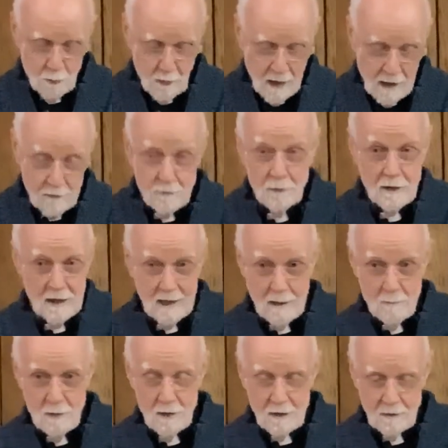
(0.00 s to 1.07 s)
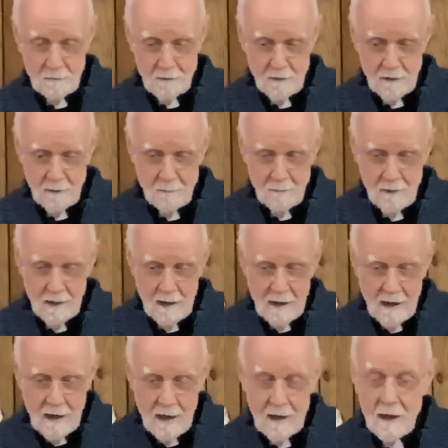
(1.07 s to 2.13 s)
And so they came looking for him.
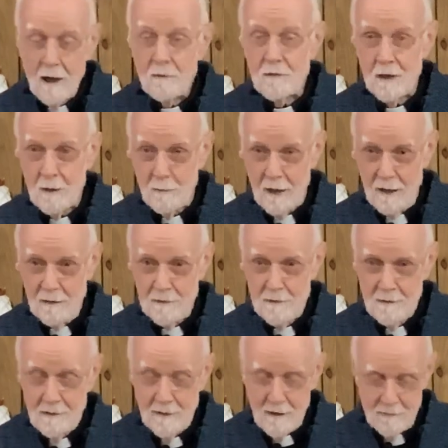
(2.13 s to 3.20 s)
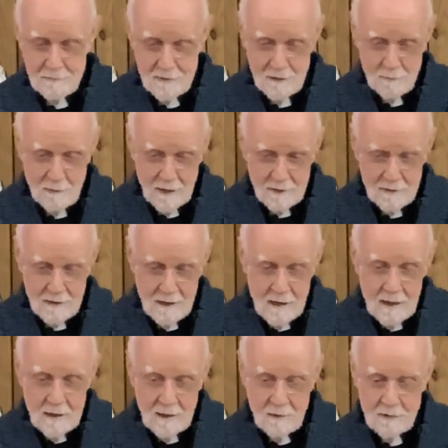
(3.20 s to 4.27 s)
And off they went, off they went.
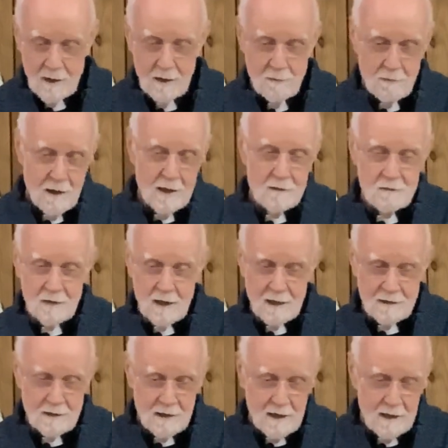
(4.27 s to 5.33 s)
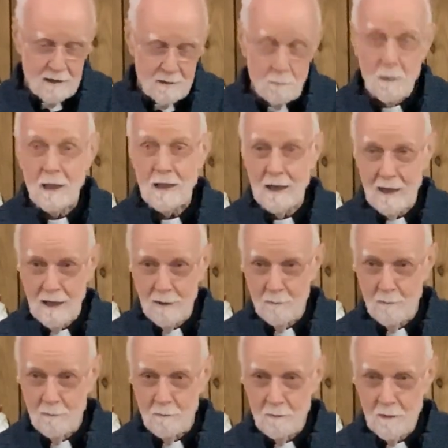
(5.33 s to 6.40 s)
Now they arrived at
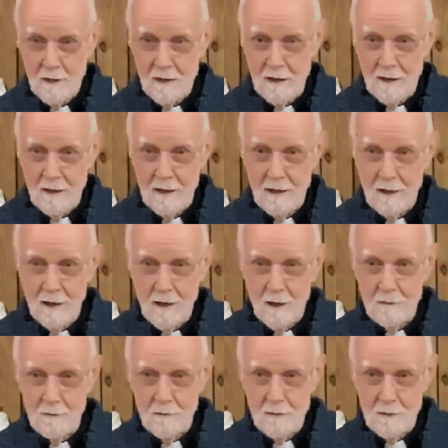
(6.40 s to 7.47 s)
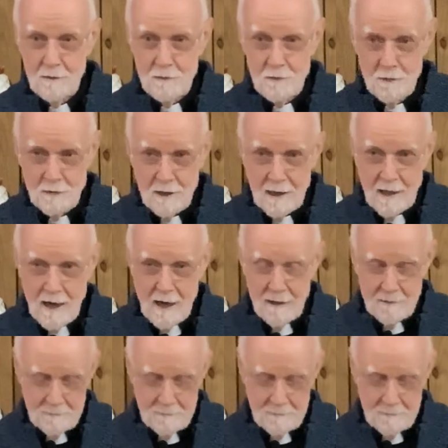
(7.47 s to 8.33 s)
Bethlehem of Judea.